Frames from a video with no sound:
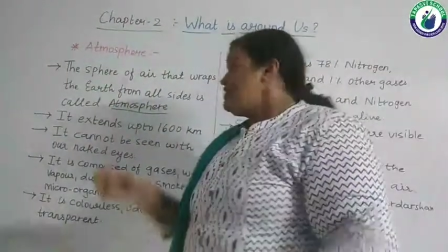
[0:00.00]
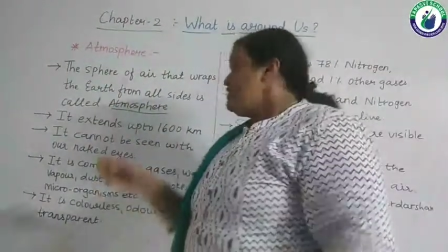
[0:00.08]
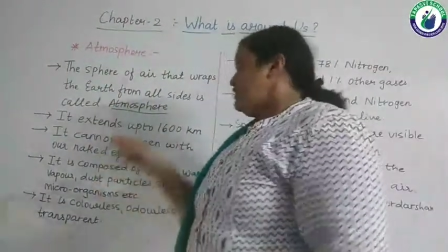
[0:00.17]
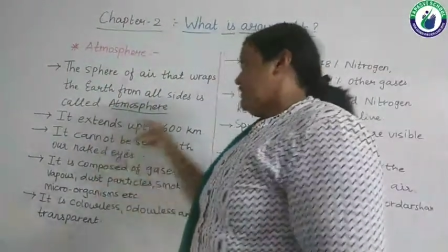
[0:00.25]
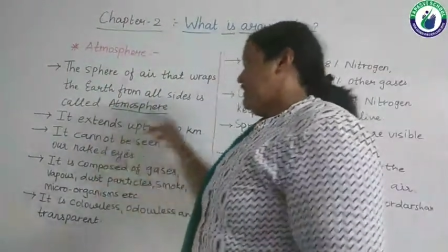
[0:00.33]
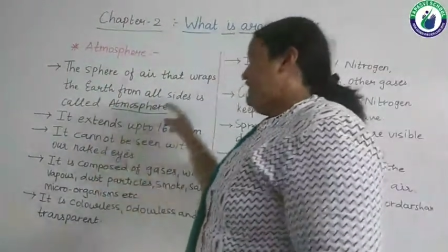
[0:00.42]

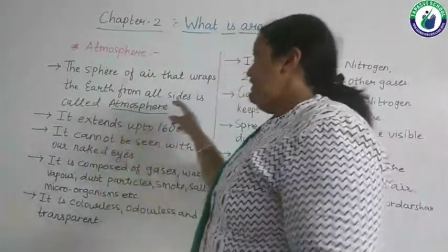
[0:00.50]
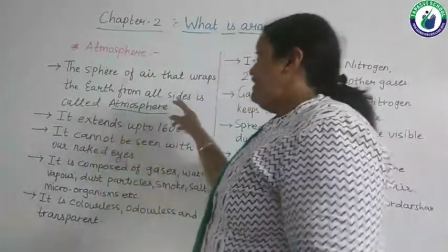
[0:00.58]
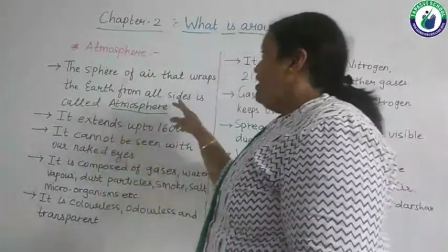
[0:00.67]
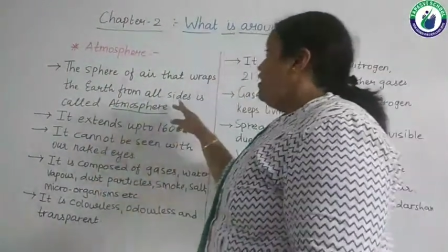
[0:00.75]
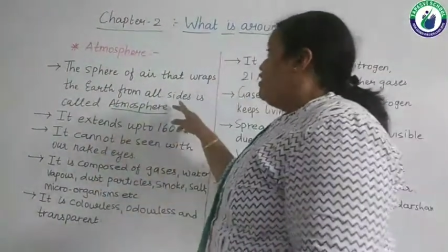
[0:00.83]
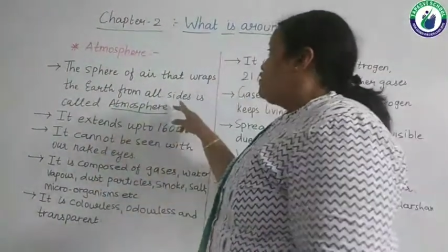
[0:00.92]

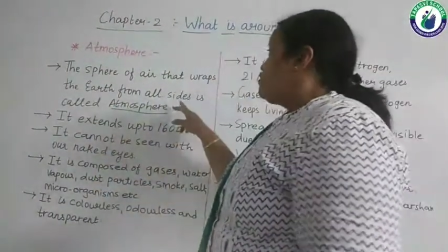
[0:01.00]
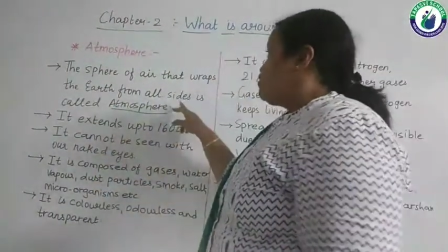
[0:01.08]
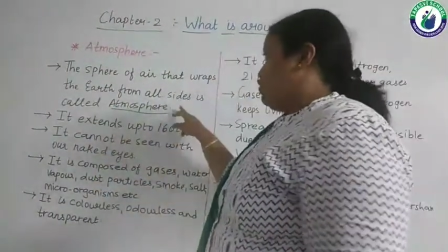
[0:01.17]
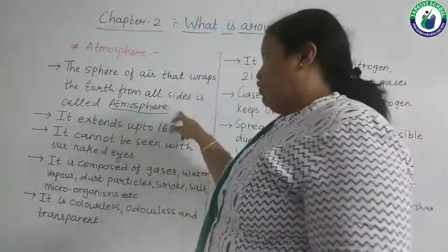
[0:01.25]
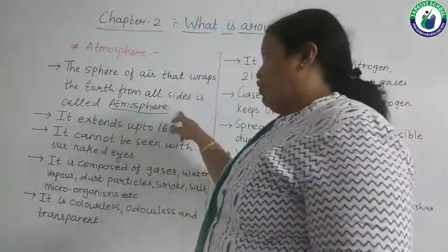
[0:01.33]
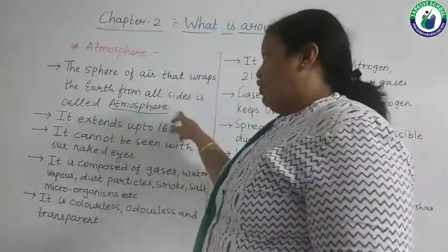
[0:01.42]
Right?
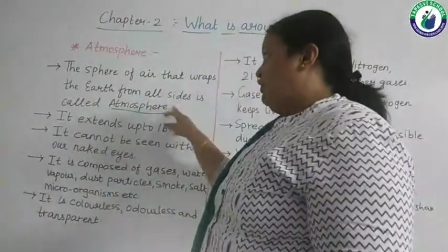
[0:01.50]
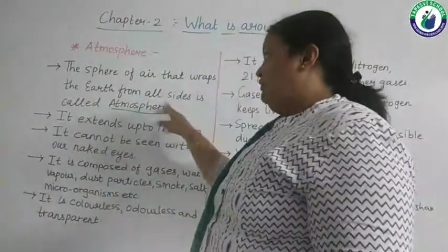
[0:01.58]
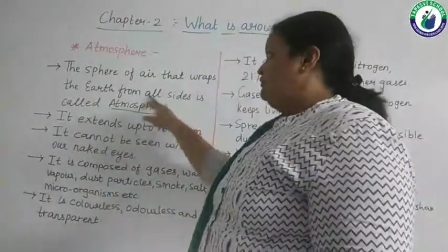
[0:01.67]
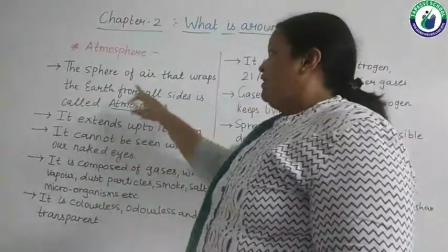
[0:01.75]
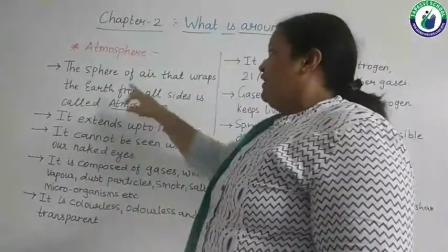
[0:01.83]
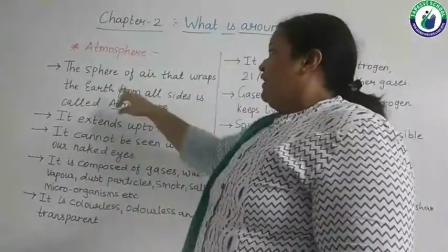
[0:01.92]

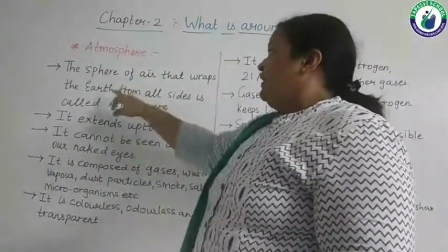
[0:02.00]
So,